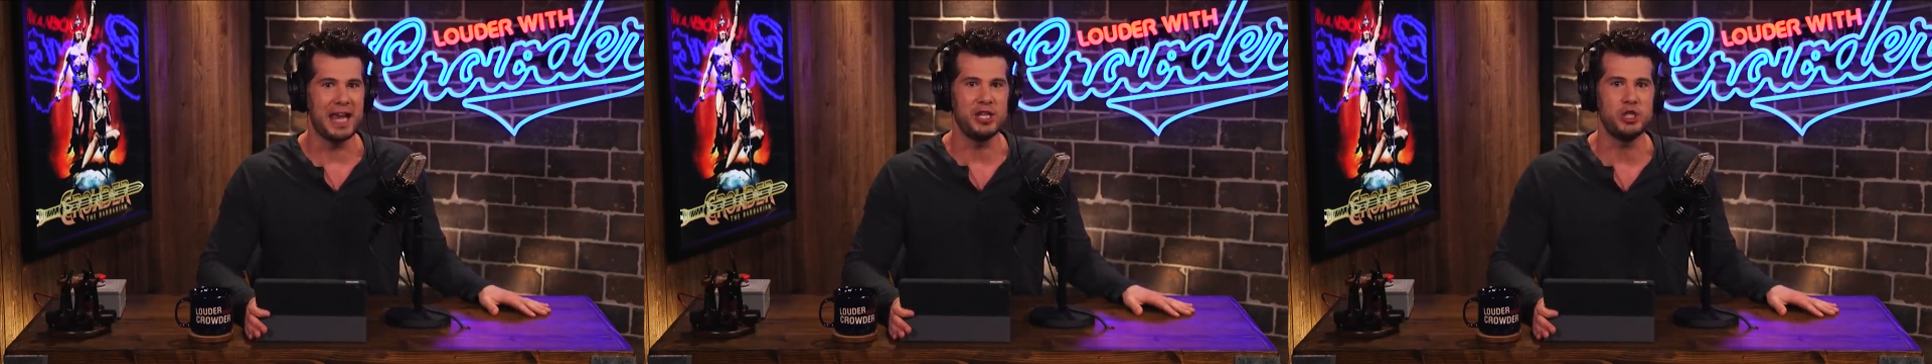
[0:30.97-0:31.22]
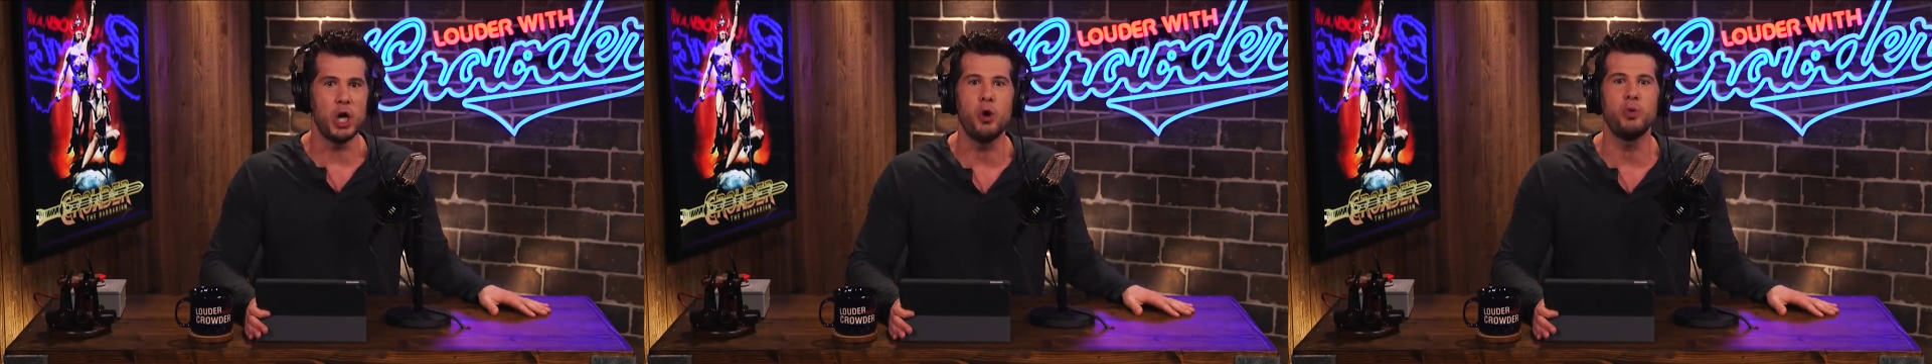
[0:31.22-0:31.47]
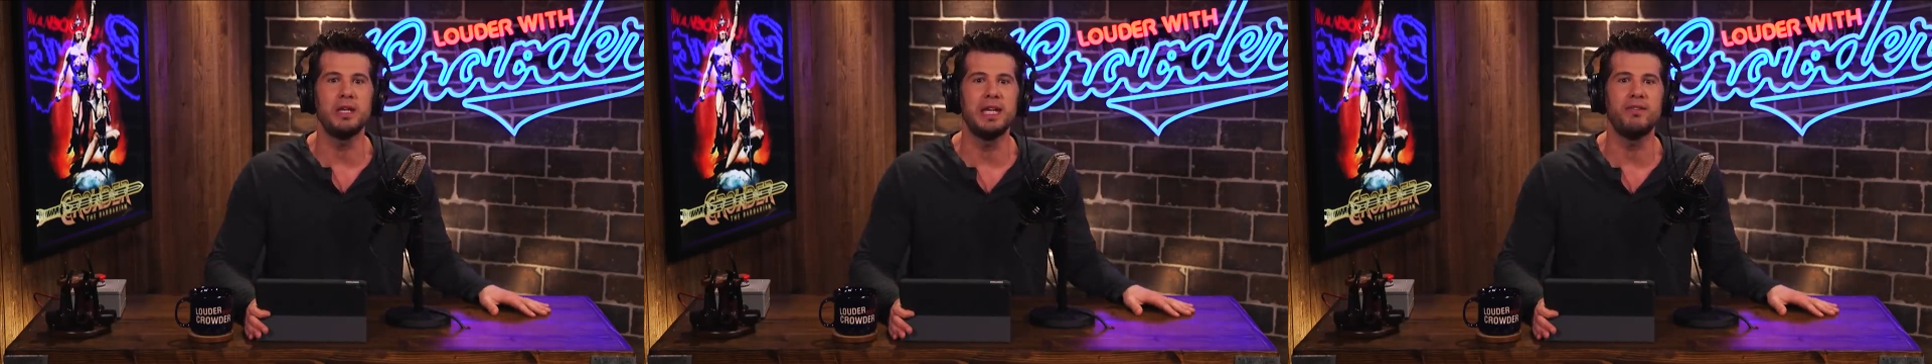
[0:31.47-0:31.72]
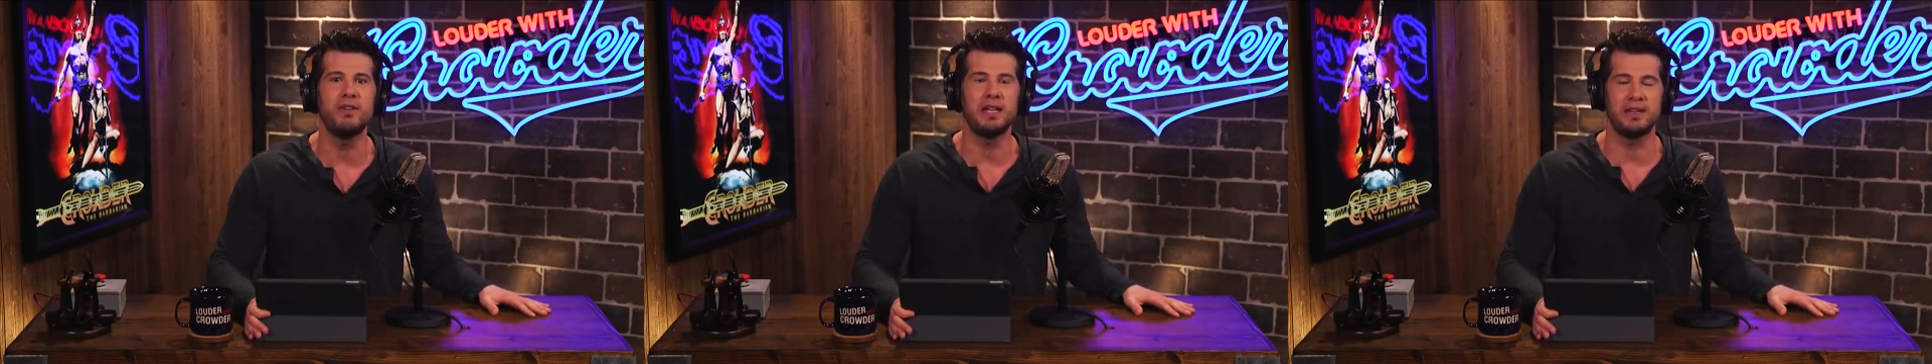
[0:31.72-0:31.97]
I don't
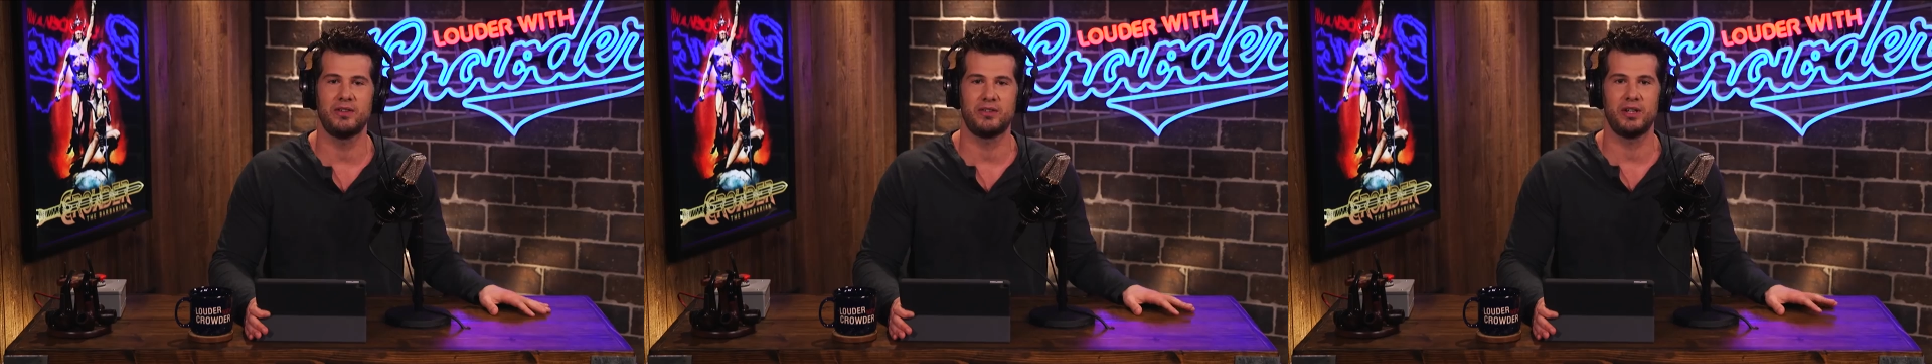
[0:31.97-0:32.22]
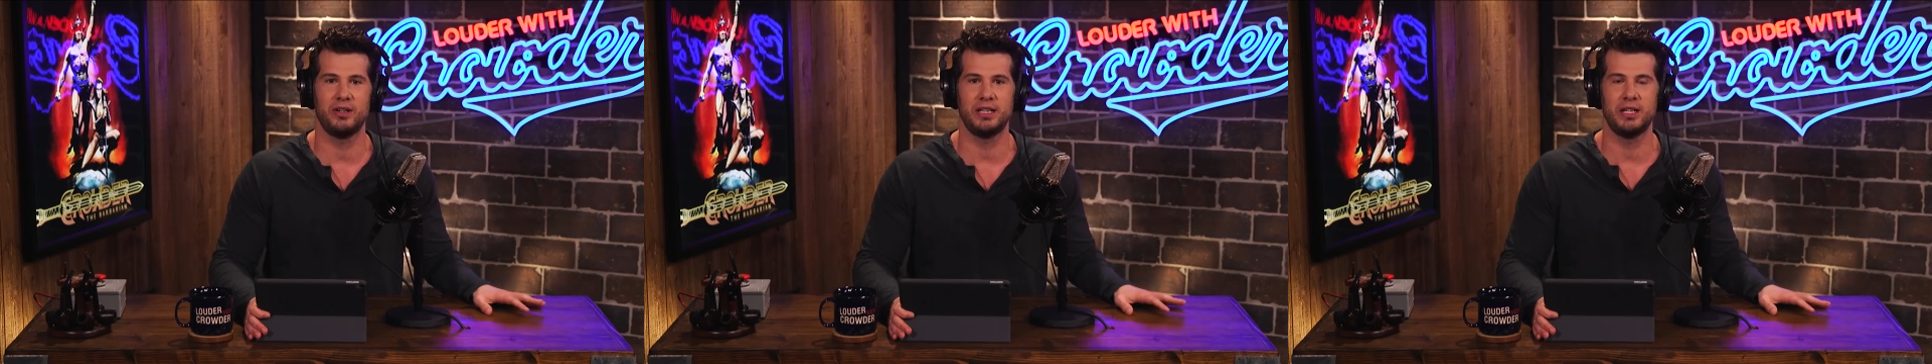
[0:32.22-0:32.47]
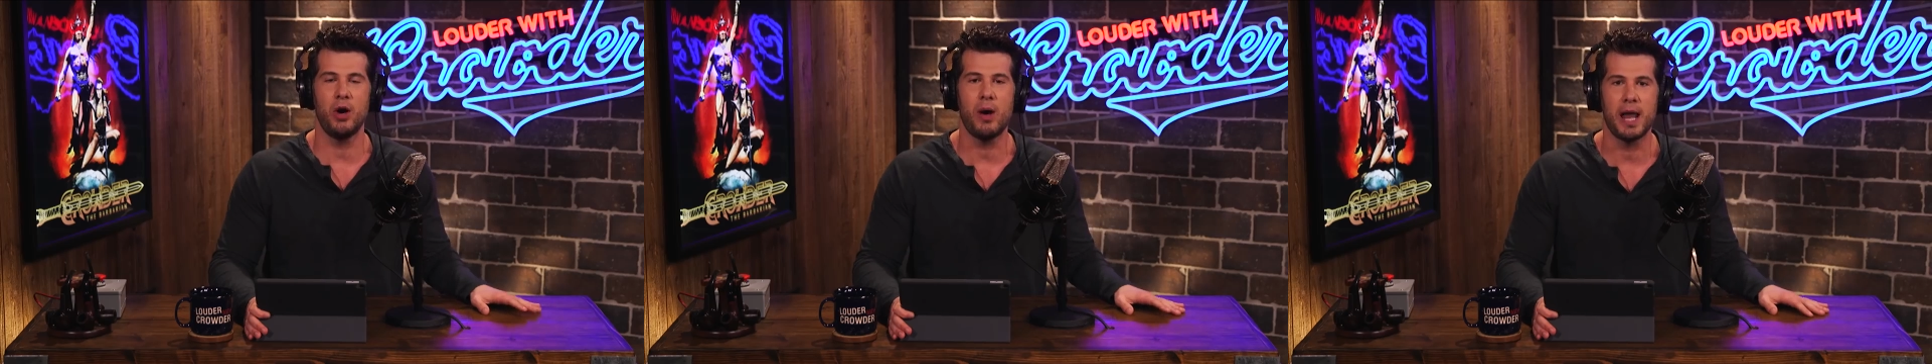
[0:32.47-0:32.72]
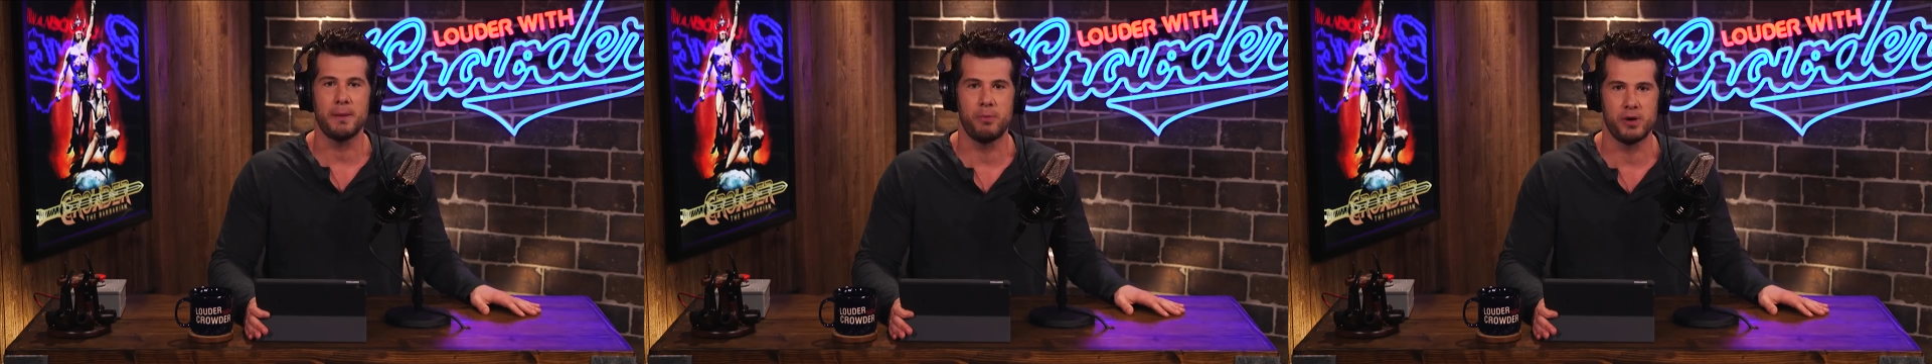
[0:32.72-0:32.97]
even necessarily know
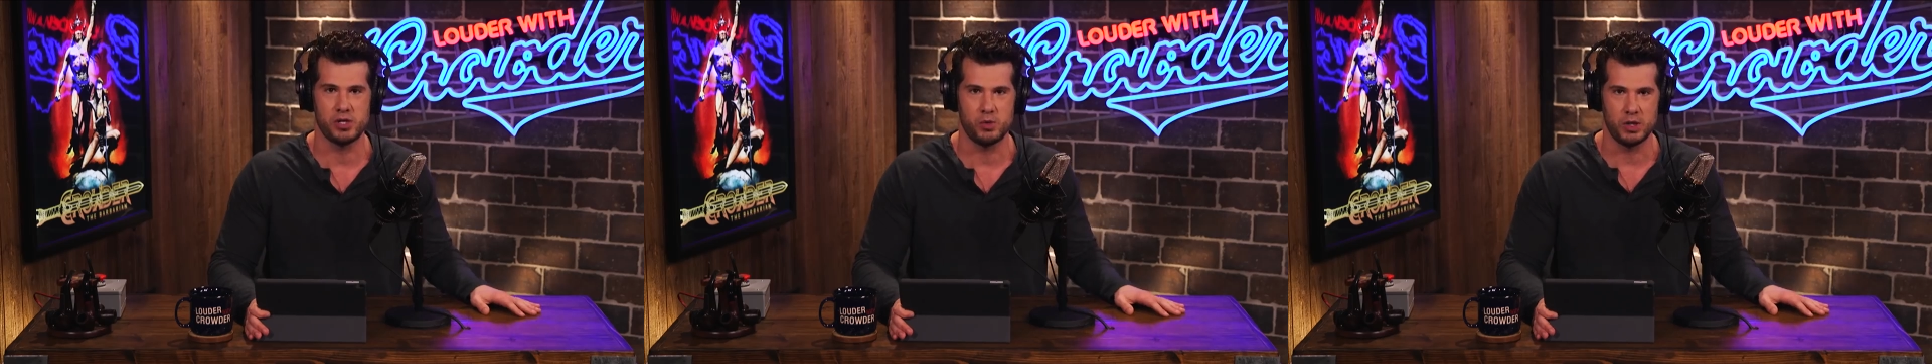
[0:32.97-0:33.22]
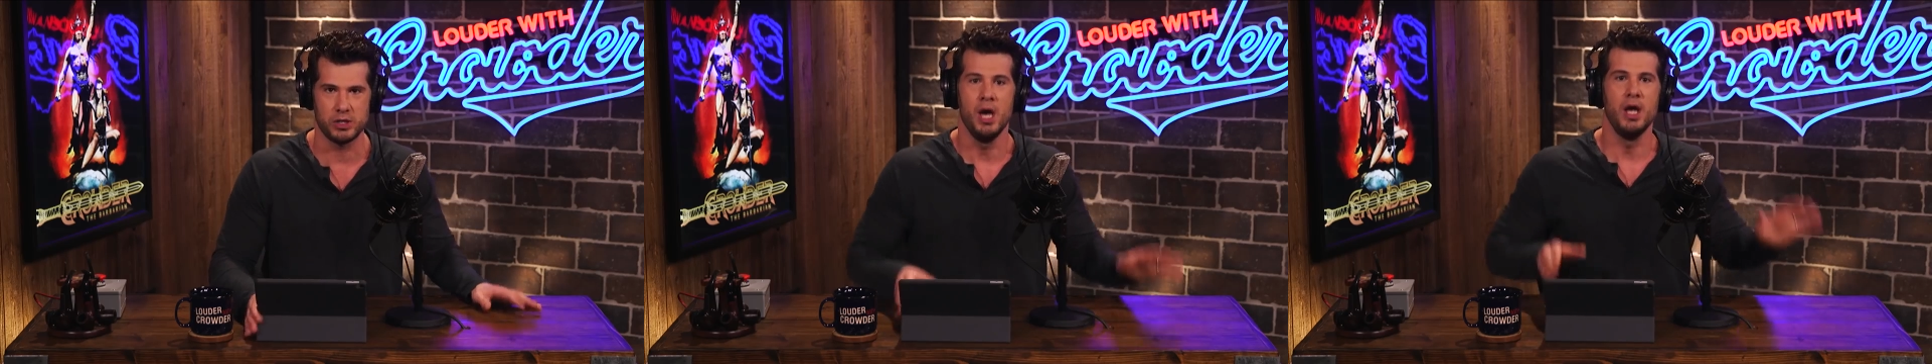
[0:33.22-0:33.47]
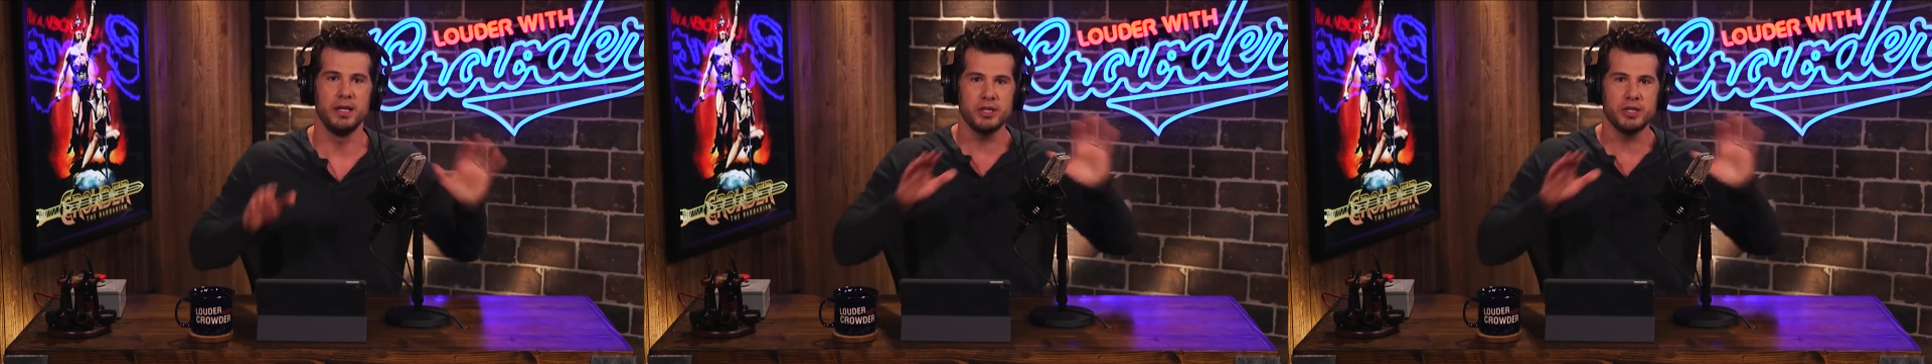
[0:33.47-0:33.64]
how to put it to words.